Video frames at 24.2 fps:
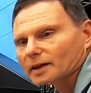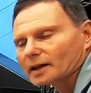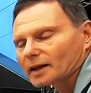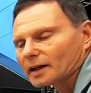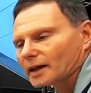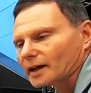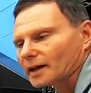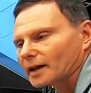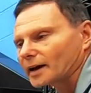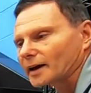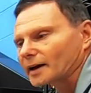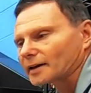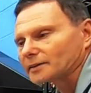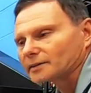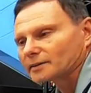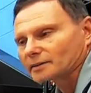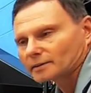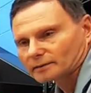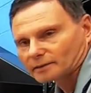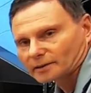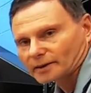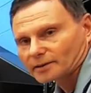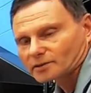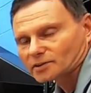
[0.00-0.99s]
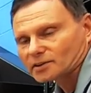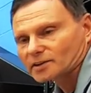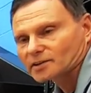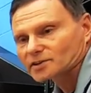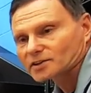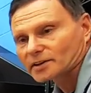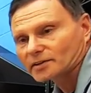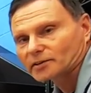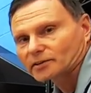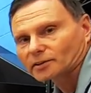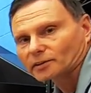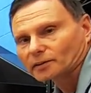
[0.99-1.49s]
And as I
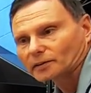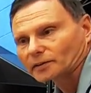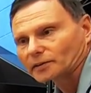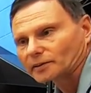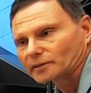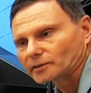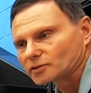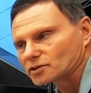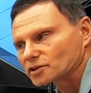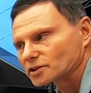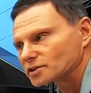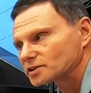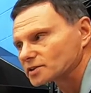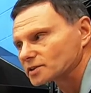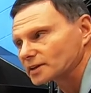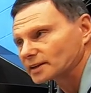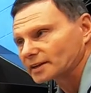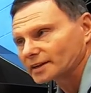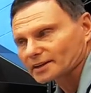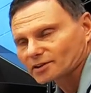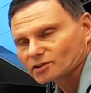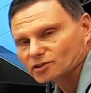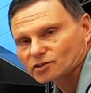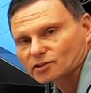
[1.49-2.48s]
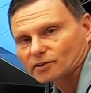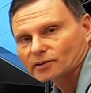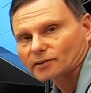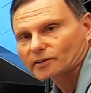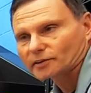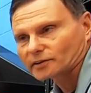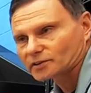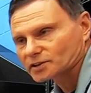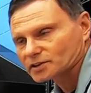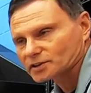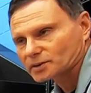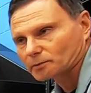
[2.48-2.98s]
said earlier, just easier
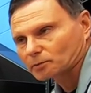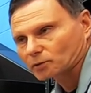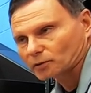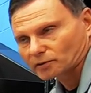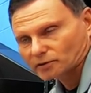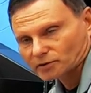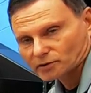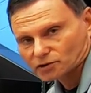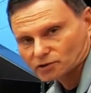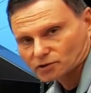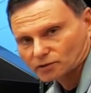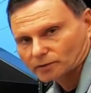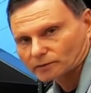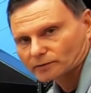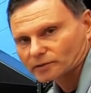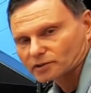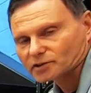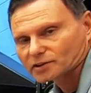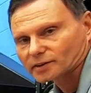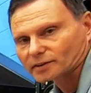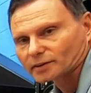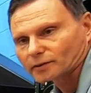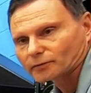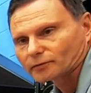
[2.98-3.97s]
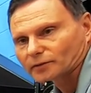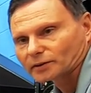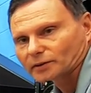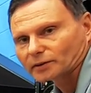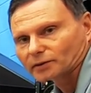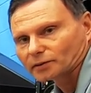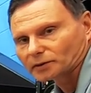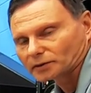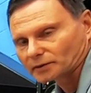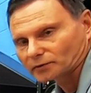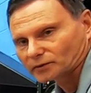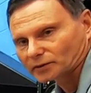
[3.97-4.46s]
and simpler to service in the
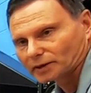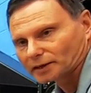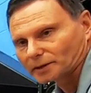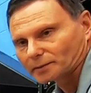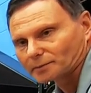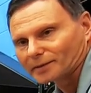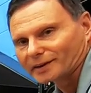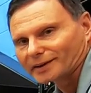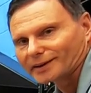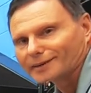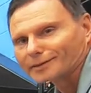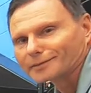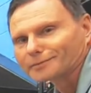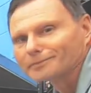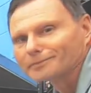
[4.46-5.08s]
field if need be.